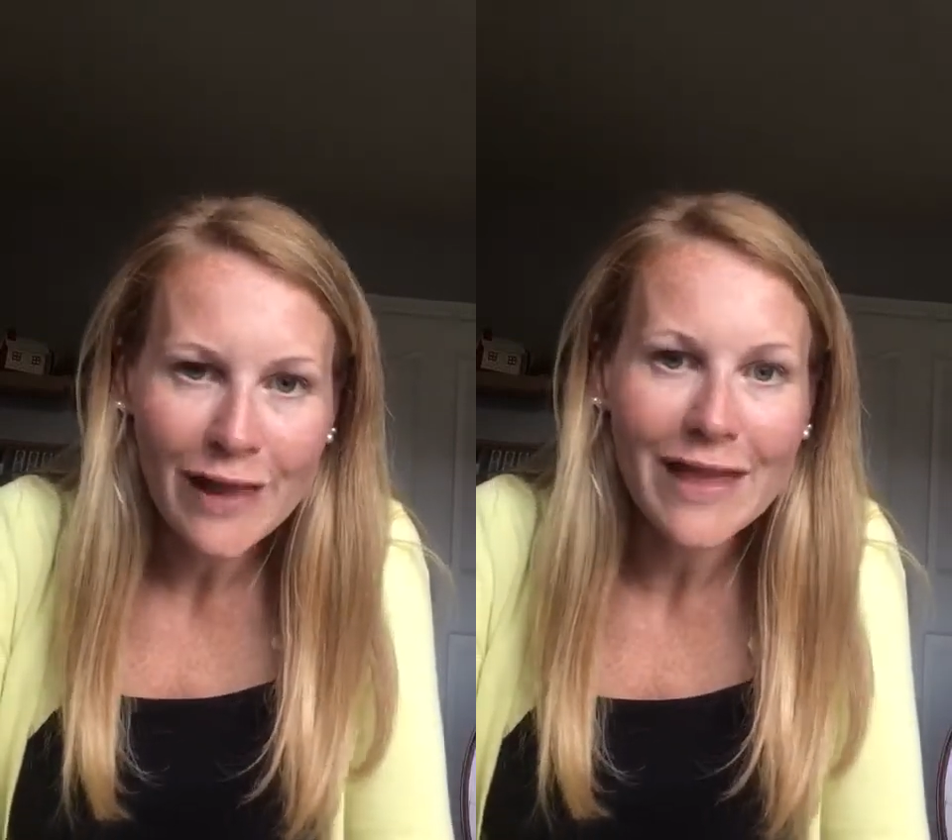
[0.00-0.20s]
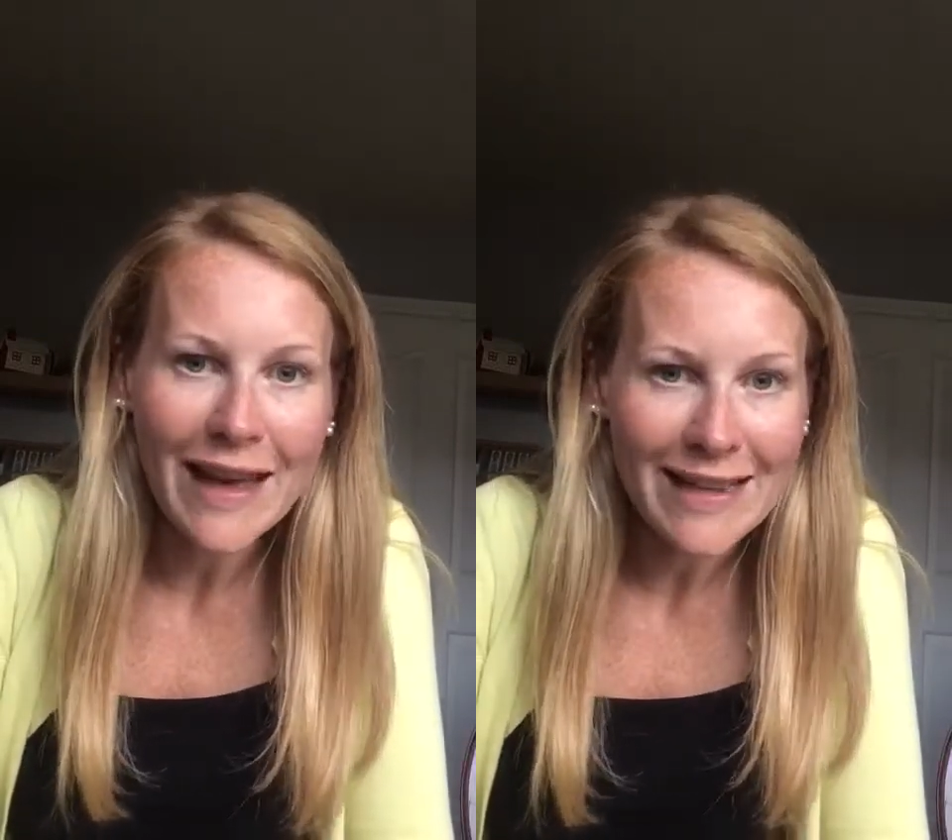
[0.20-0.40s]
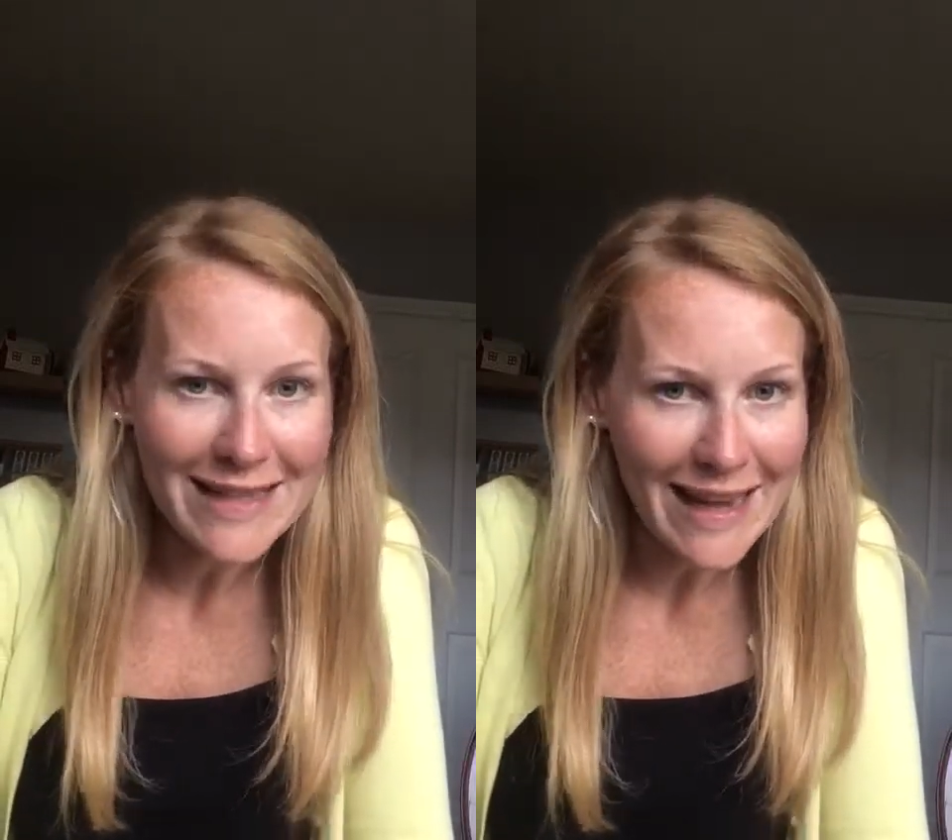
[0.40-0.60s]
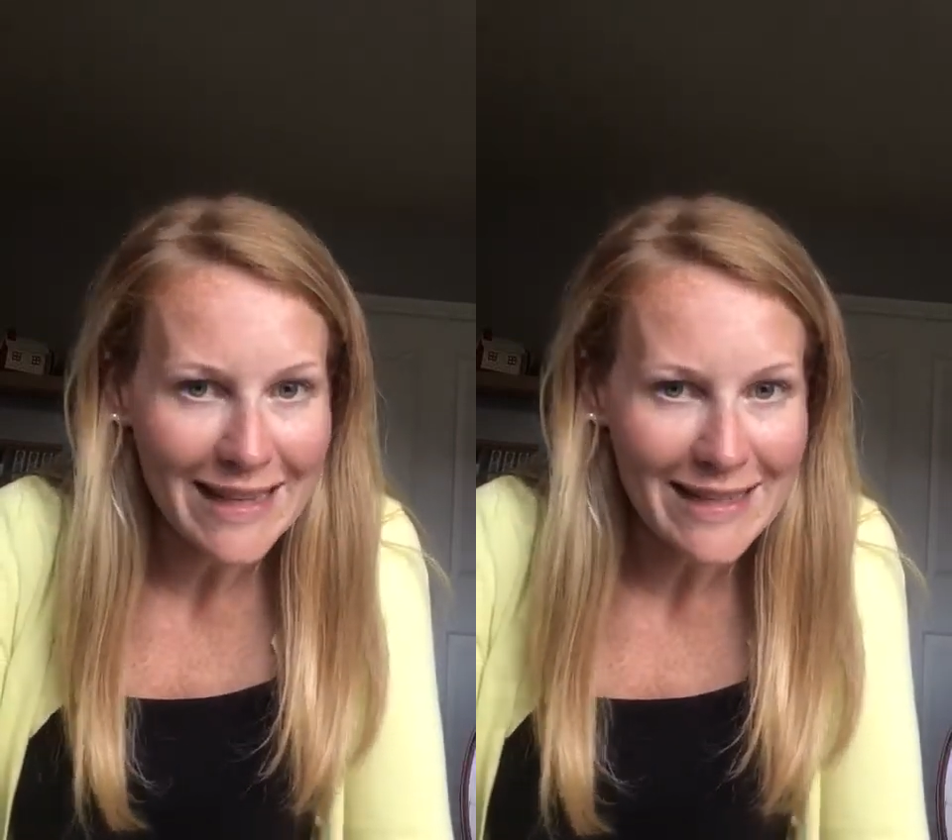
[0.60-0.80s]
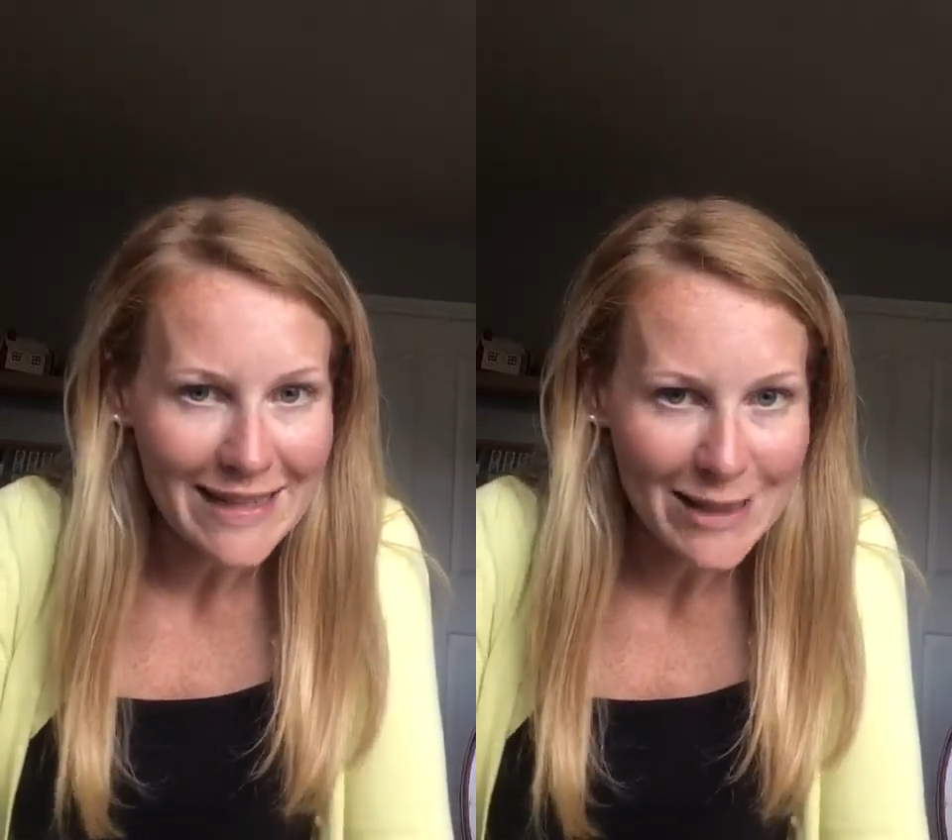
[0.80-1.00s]
that is
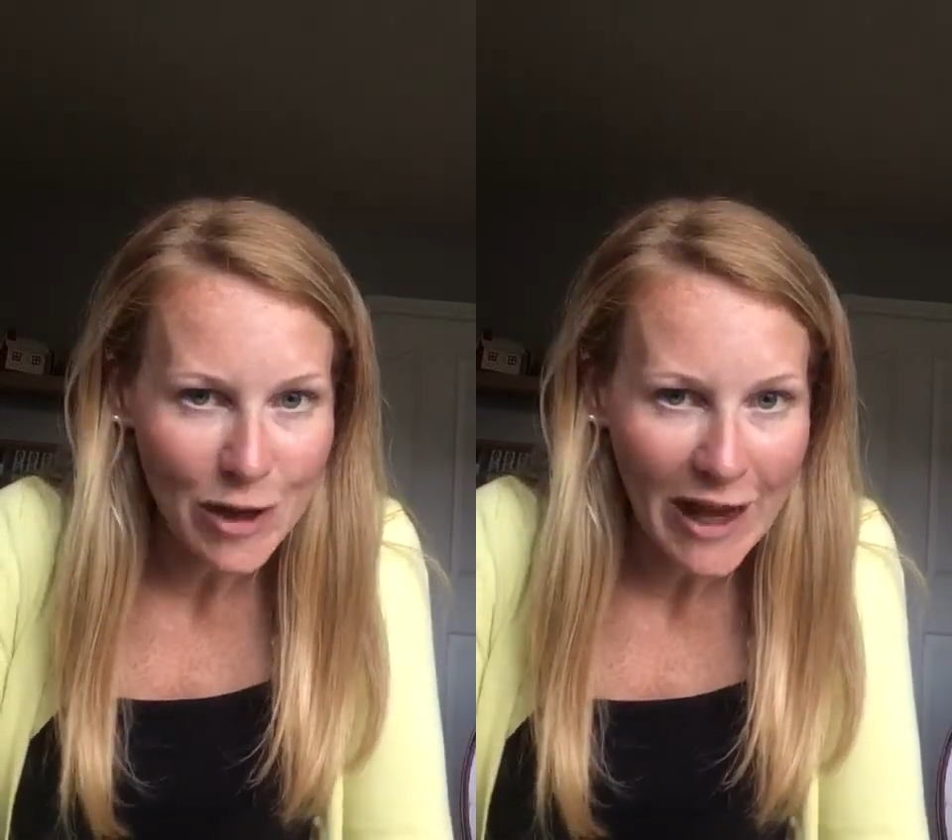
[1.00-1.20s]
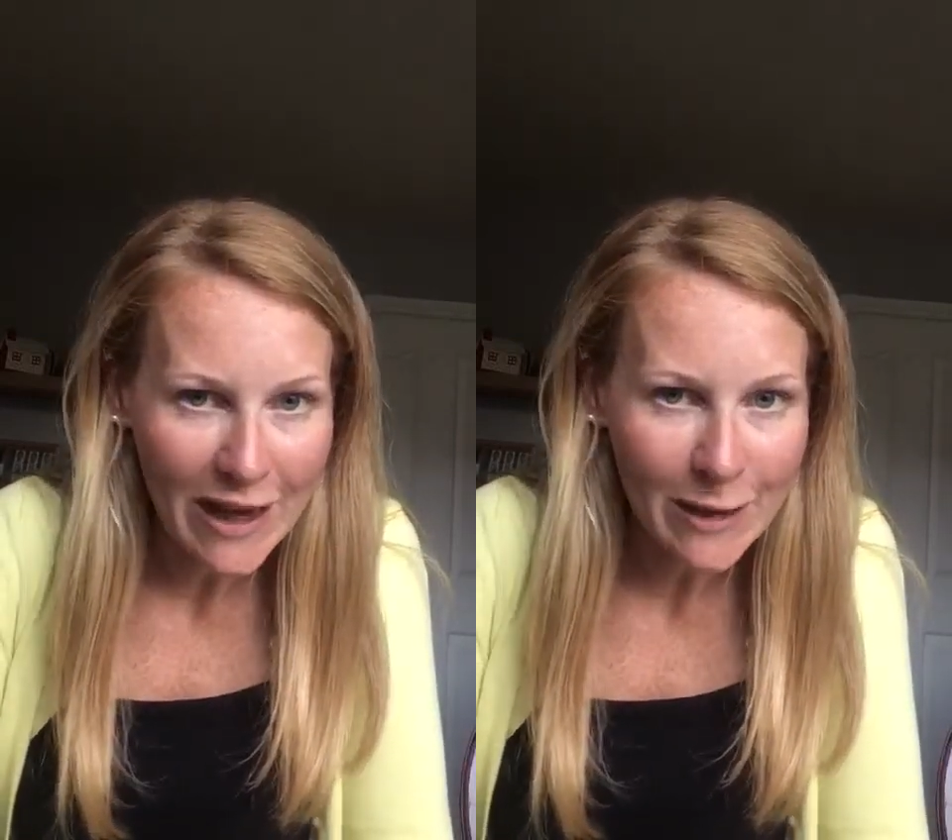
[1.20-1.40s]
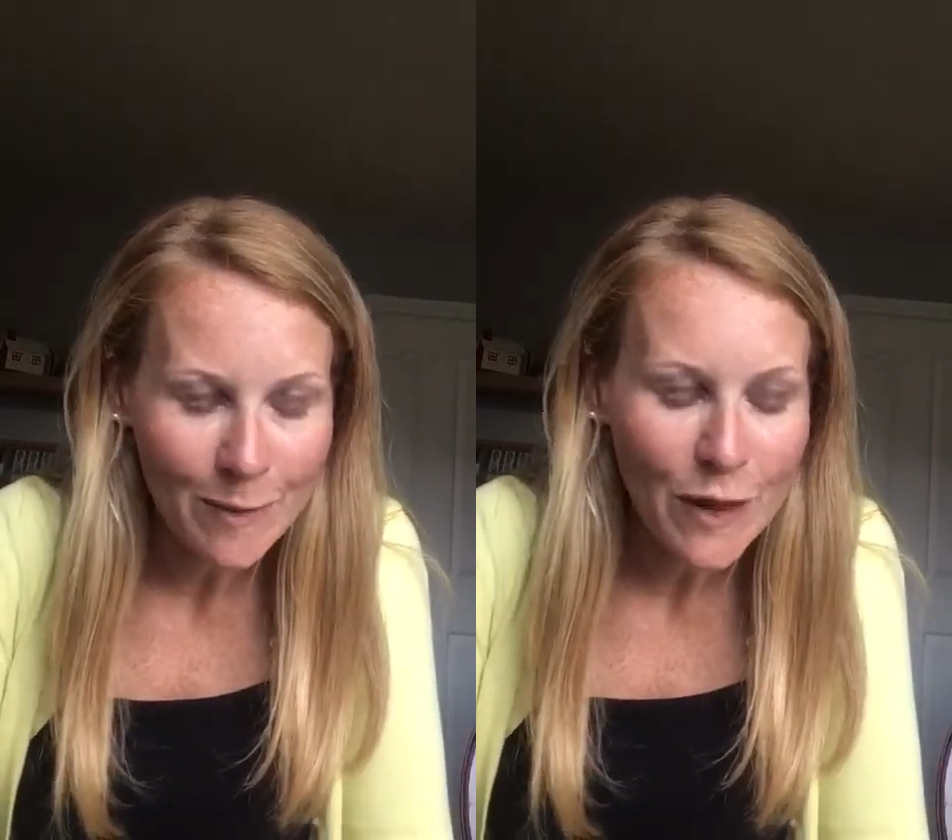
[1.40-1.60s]
less than 10.